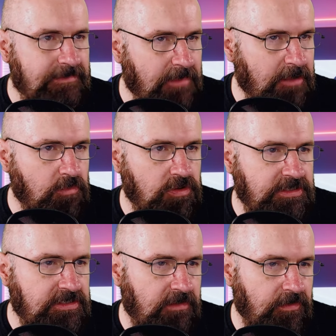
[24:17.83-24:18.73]
submit more
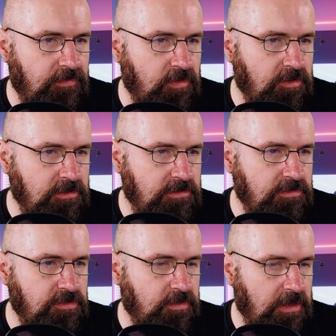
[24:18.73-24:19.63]
stuff if you want
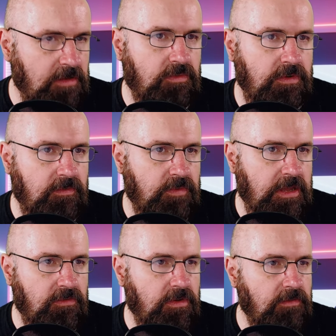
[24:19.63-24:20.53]
to, so you can re we
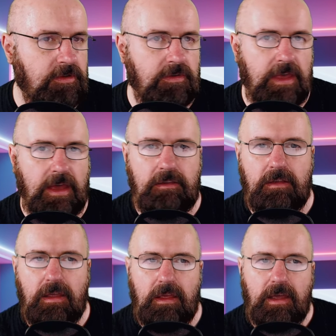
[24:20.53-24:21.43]
can review
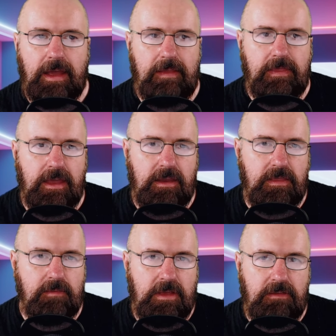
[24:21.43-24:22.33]
that. And then
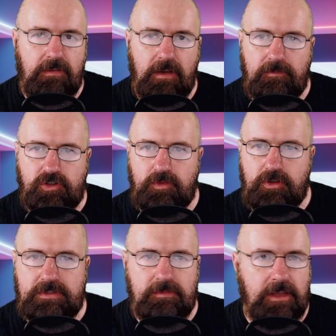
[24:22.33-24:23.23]
in the meantime, should we
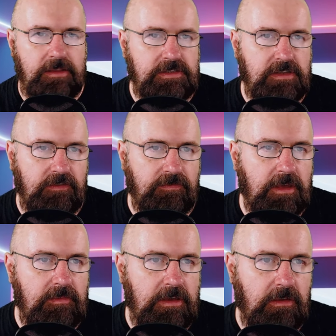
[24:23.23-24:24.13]
do some other stuff
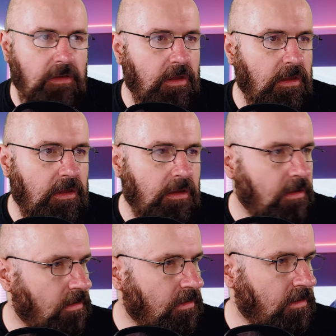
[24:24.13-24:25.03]
maybe?
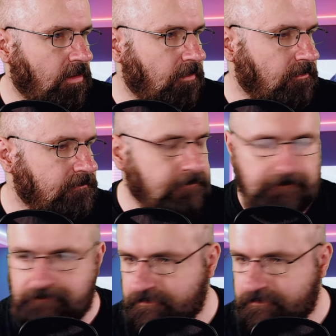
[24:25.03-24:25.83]
Um,